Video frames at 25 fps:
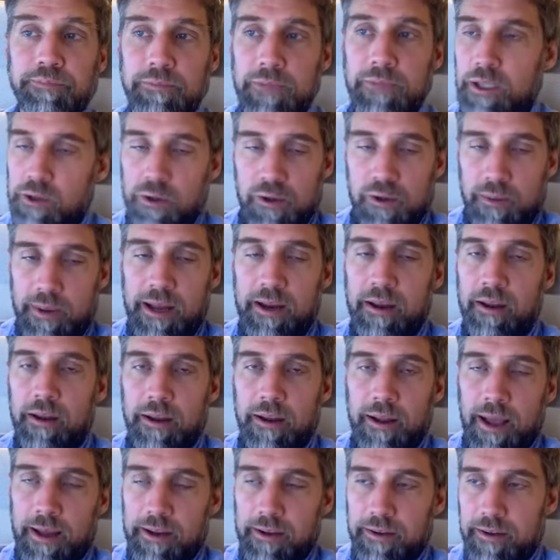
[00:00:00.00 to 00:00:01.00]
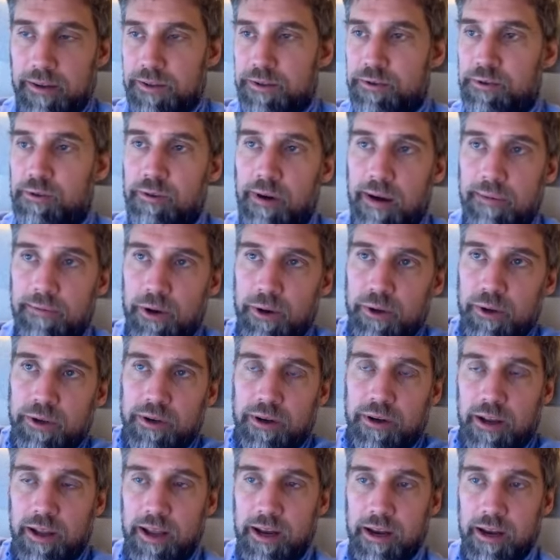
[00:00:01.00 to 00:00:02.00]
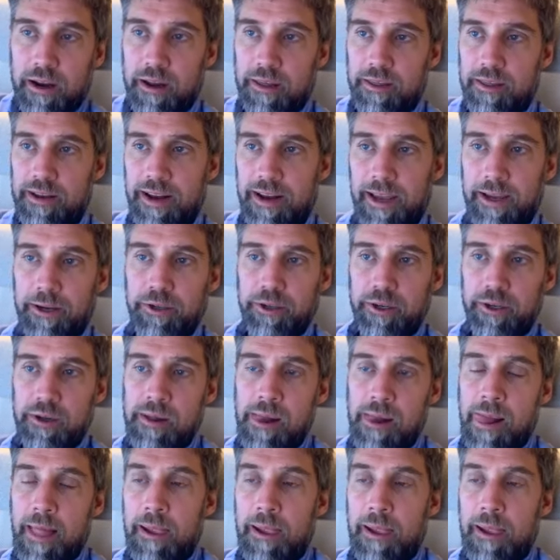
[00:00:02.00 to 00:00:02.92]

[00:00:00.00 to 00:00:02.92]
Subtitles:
I'll talk about an industrial revolution in another lecture.